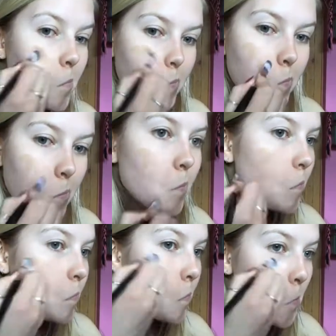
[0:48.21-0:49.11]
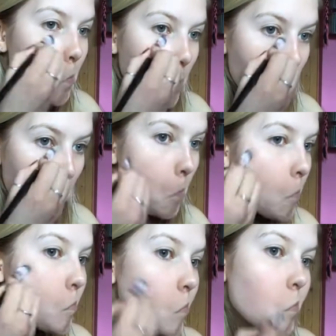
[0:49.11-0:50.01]

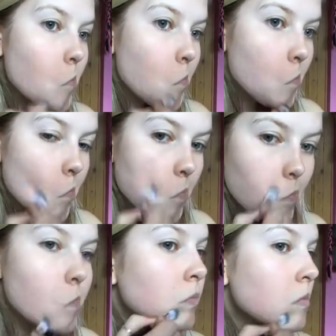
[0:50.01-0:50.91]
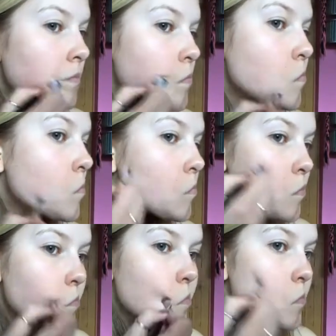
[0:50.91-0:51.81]

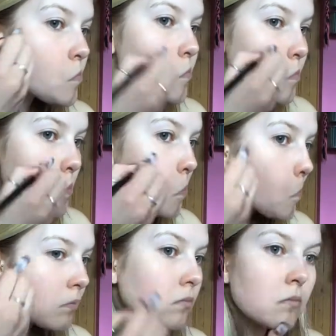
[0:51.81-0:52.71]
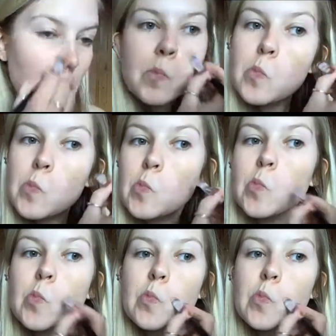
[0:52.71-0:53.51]
Nothing is said.